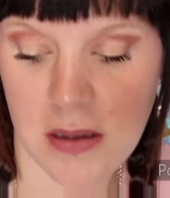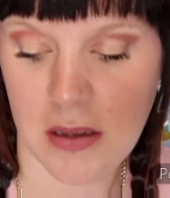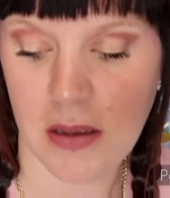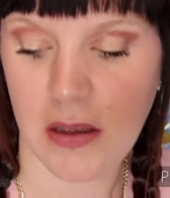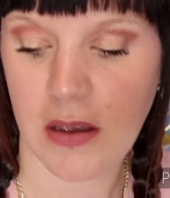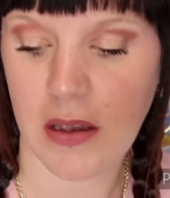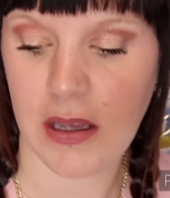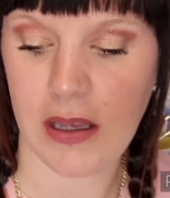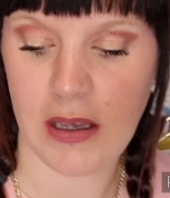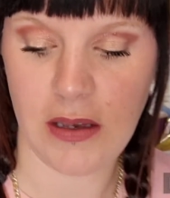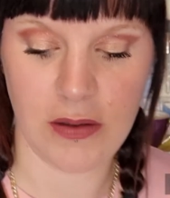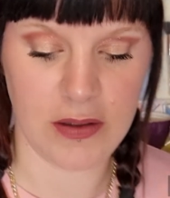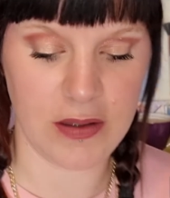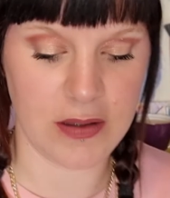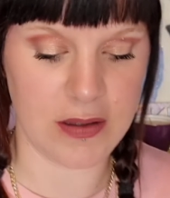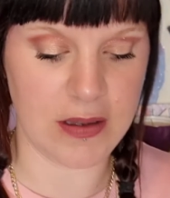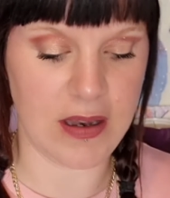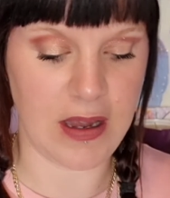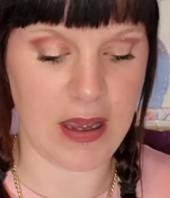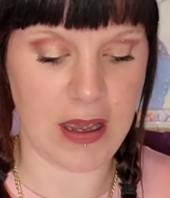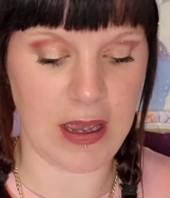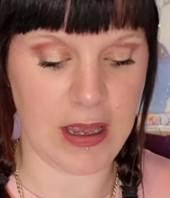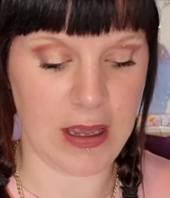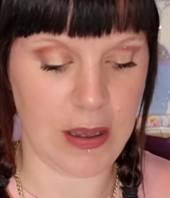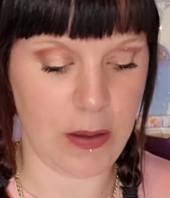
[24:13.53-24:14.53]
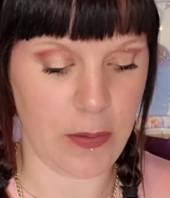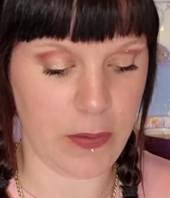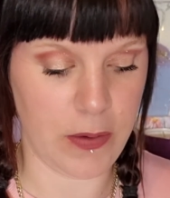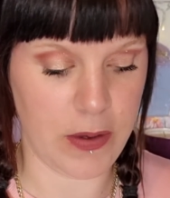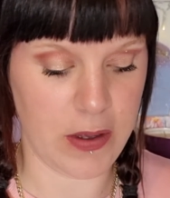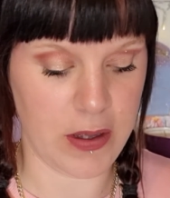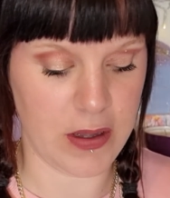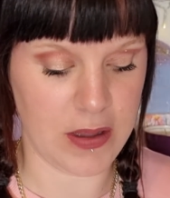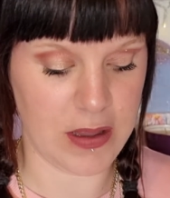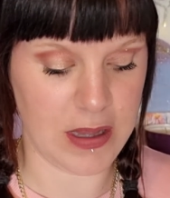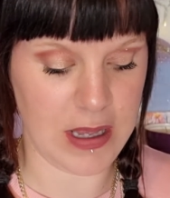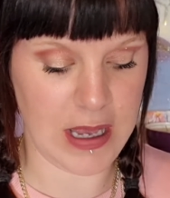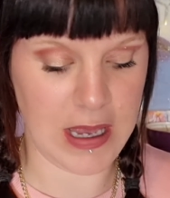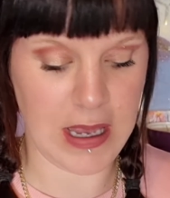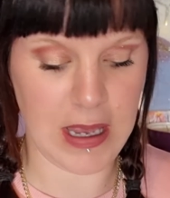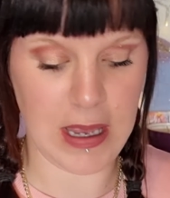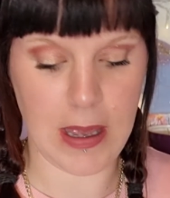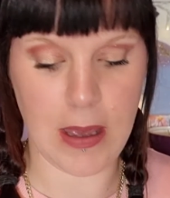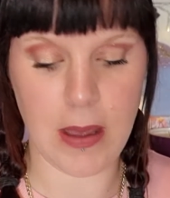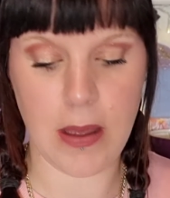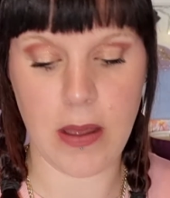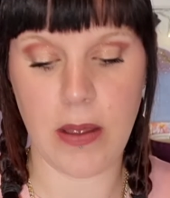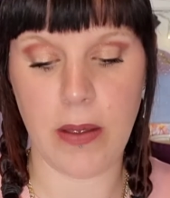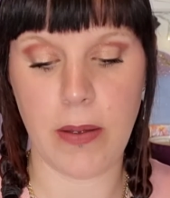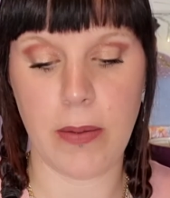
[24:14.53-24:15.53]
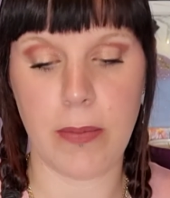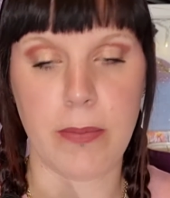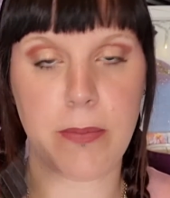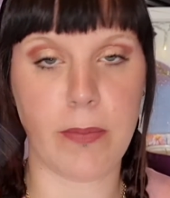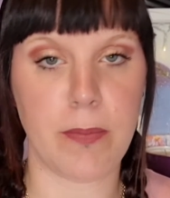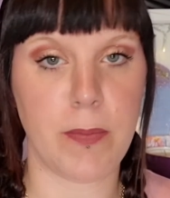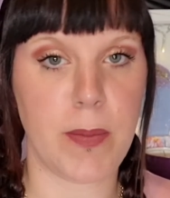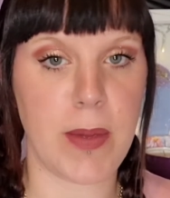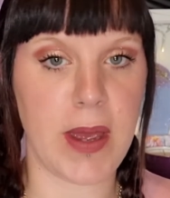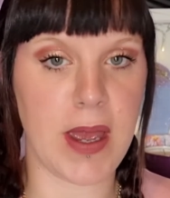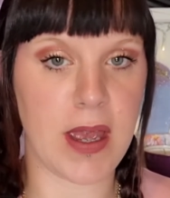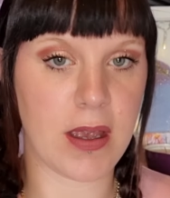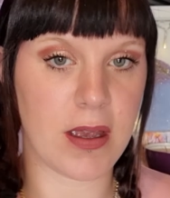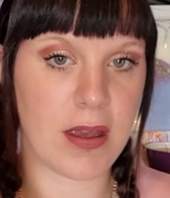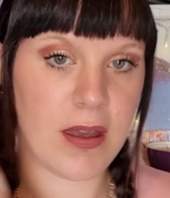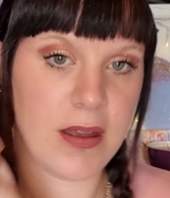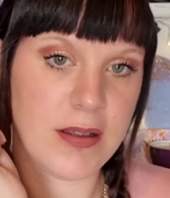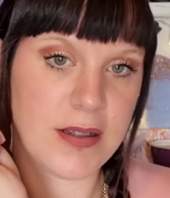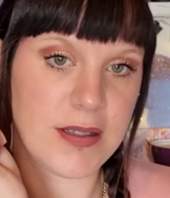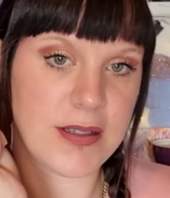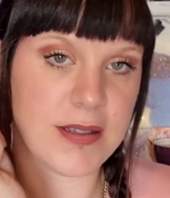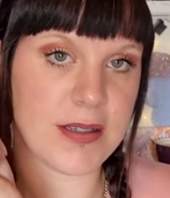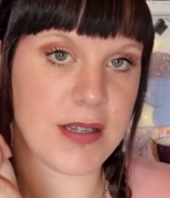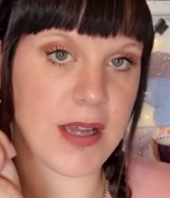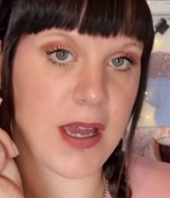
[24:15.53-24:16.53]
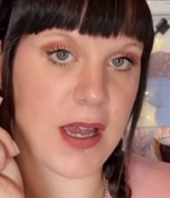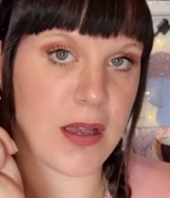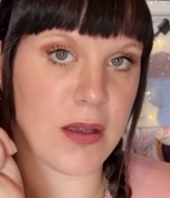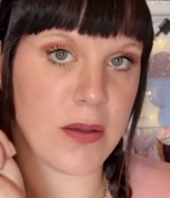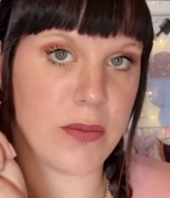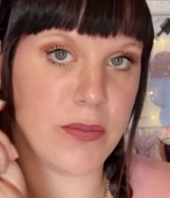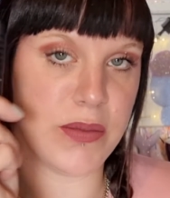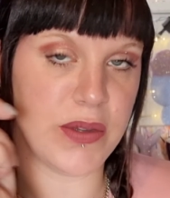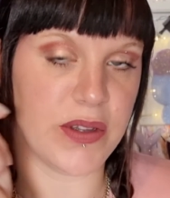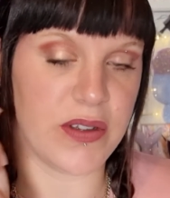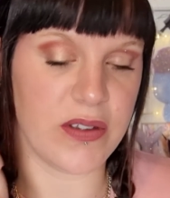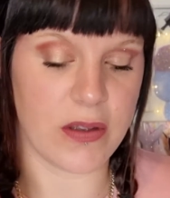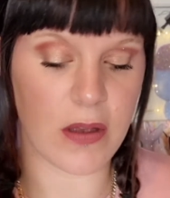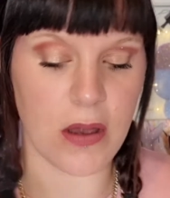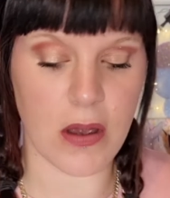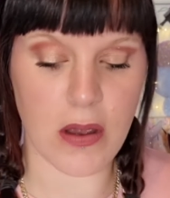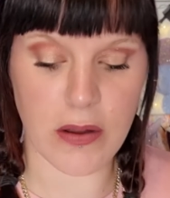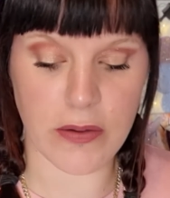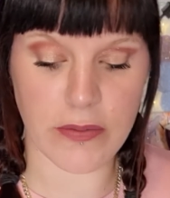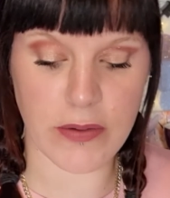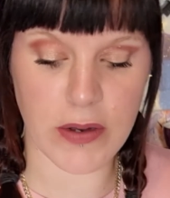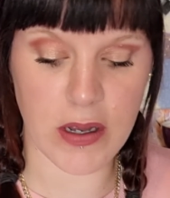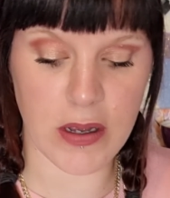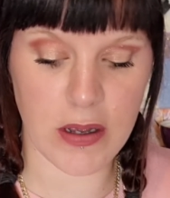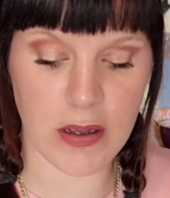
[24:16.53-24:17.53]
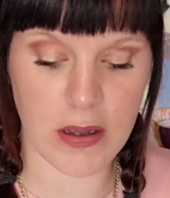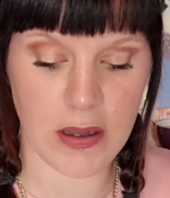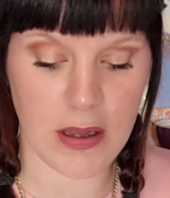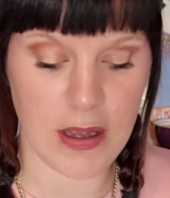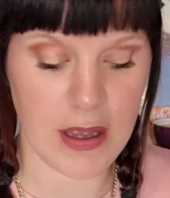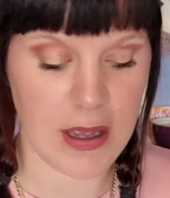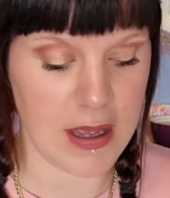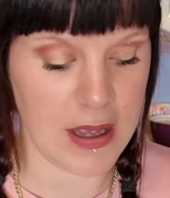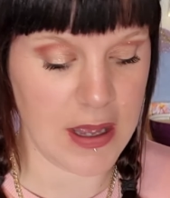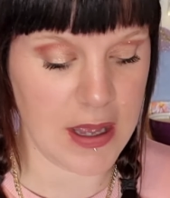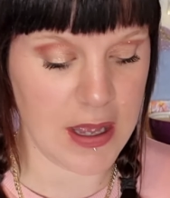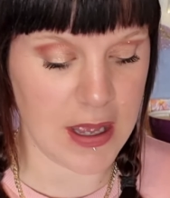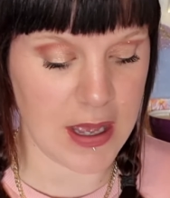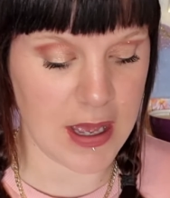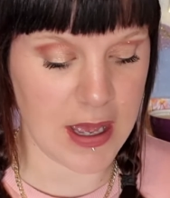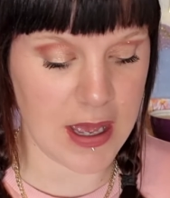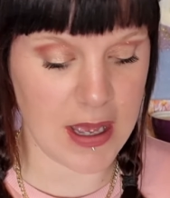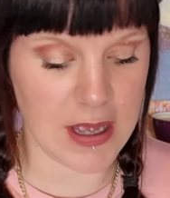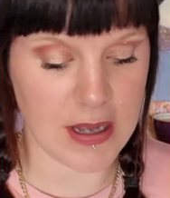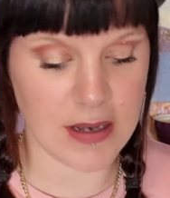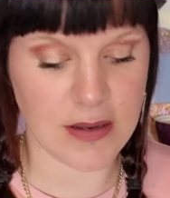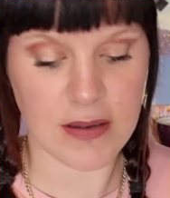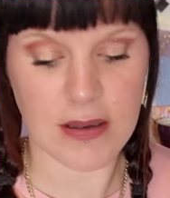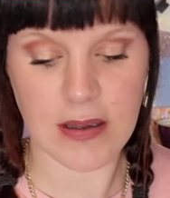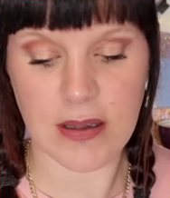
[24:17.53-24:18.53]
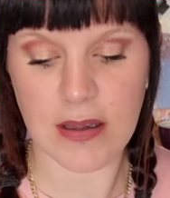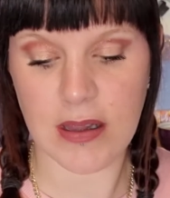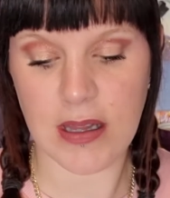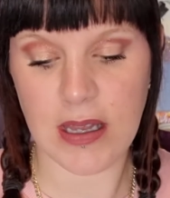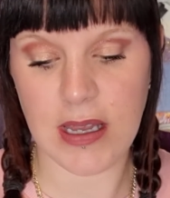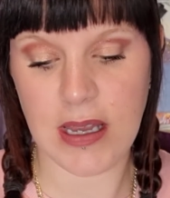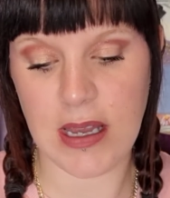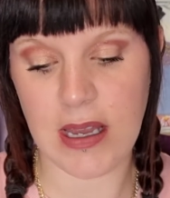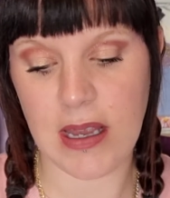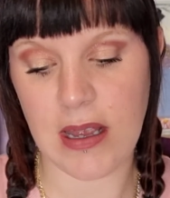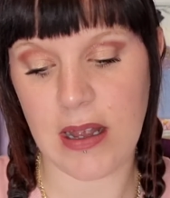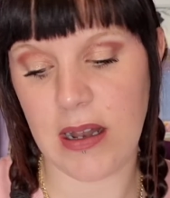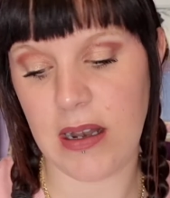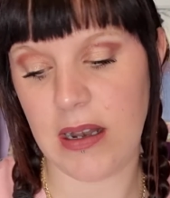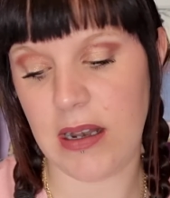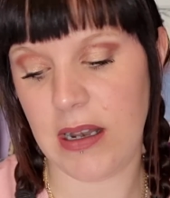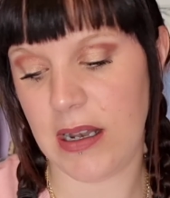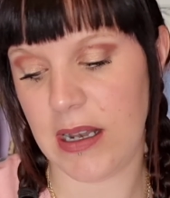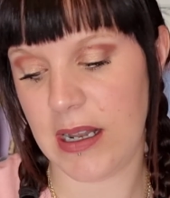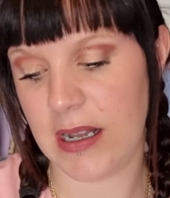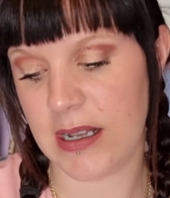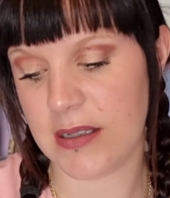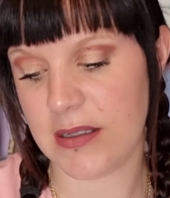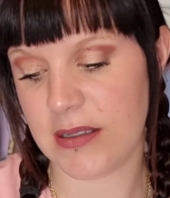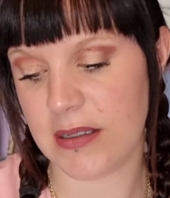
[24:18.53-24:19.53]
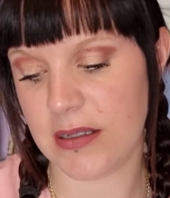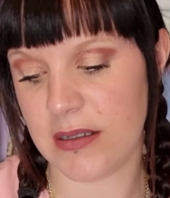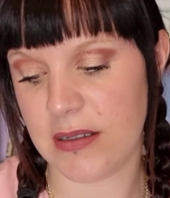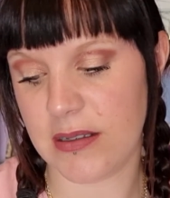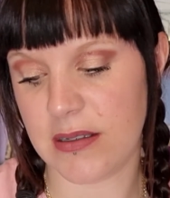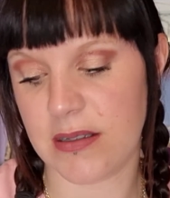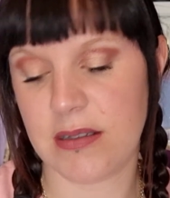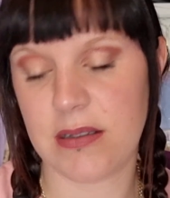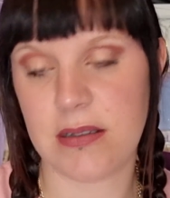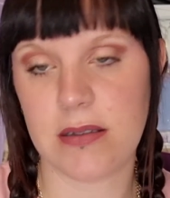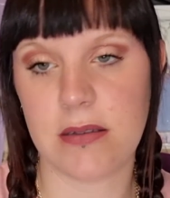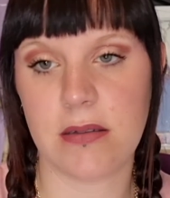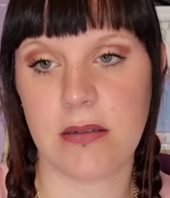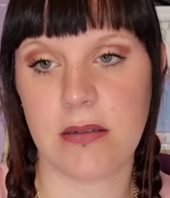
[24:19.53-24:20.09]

I used today were the MAC Stack Mascara and the Essence